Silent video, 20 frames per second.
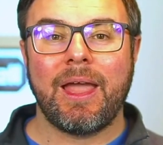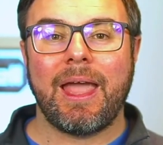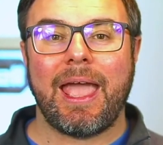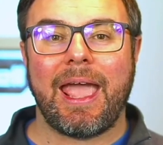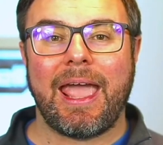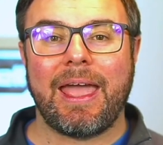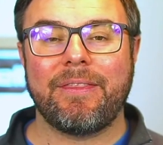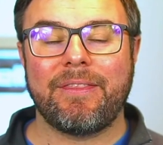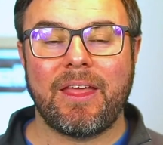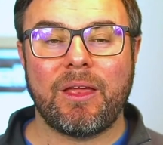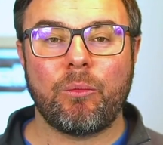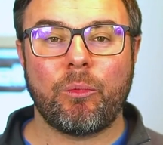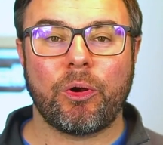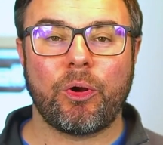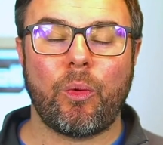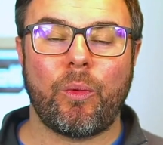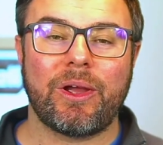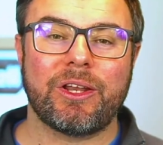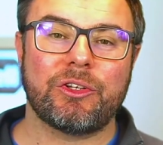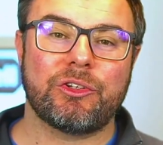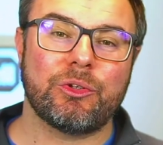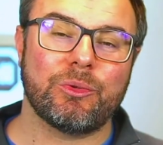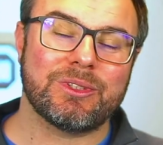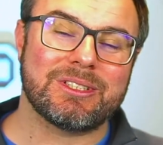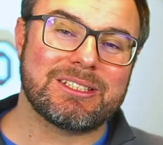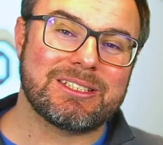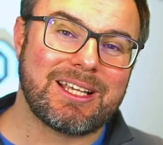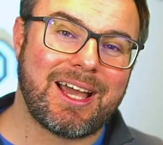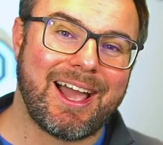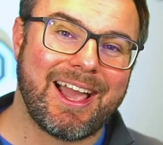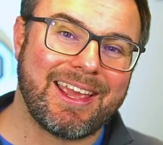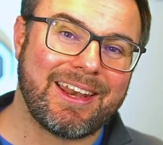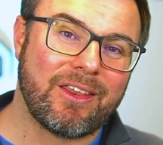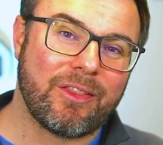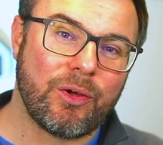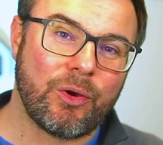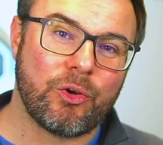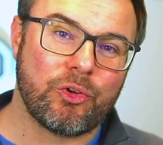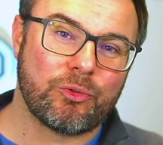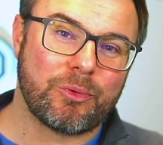And then we're going to assign
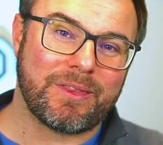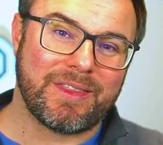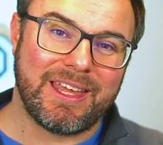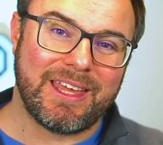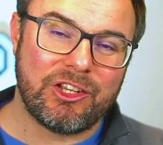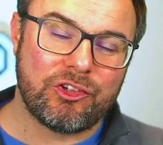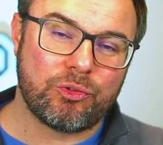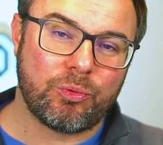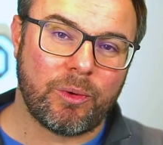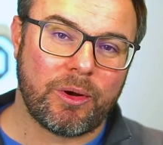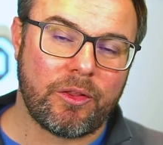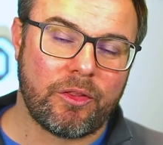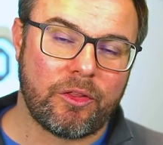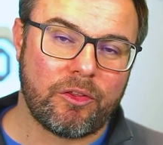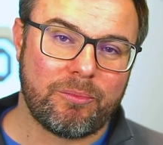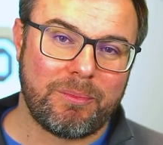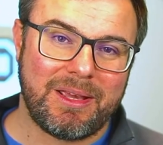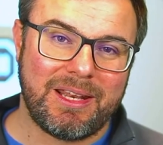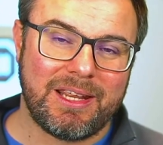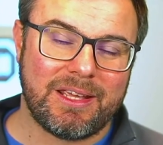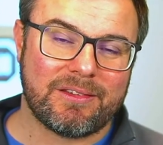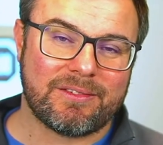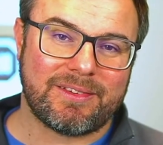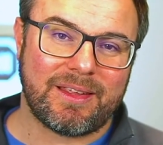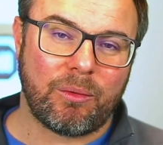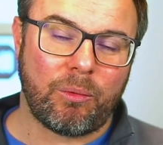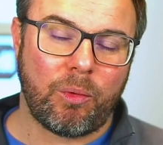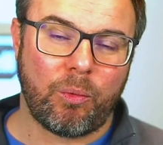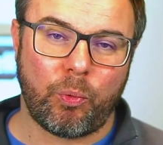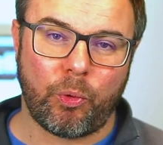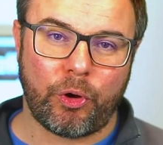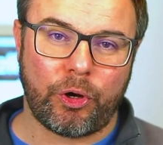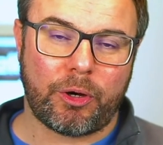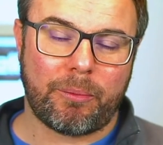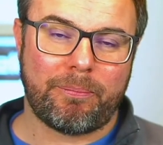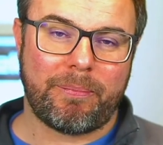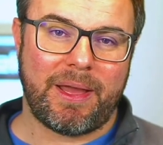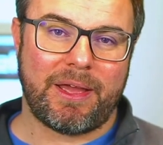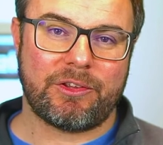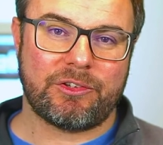those with each one of the medias that will work
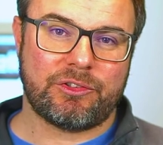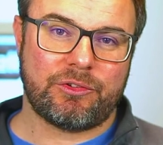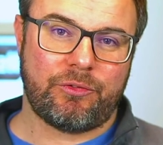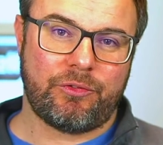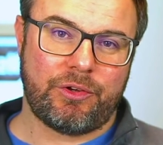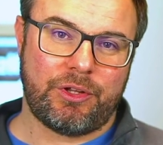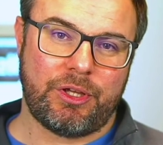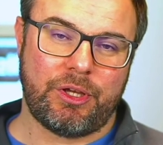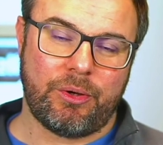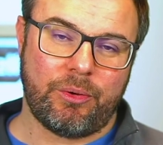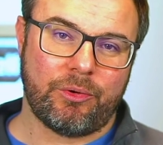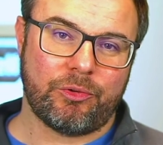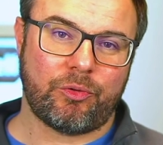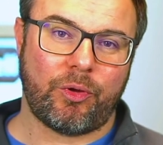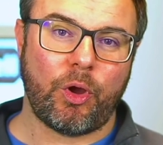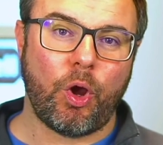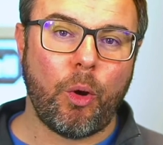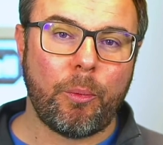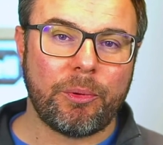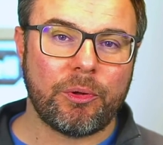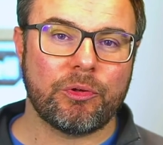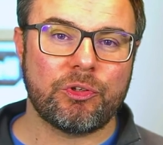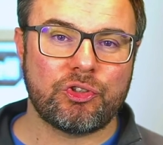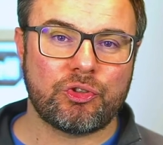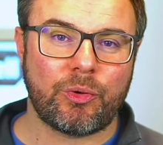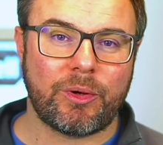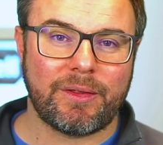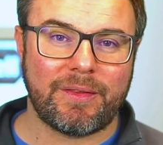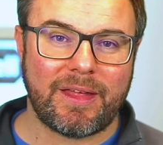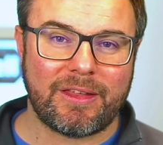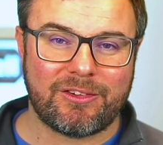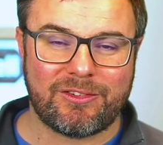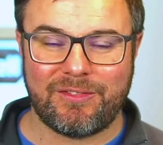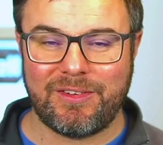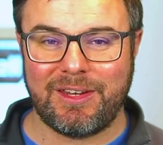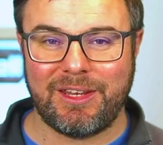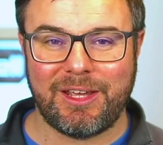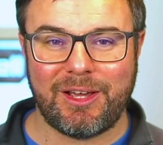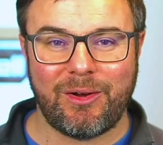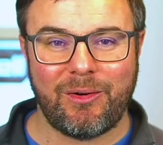best for you. So I hope you enjoy this
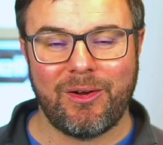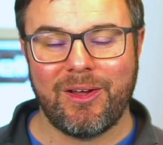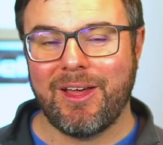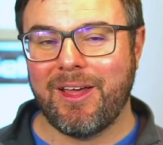video.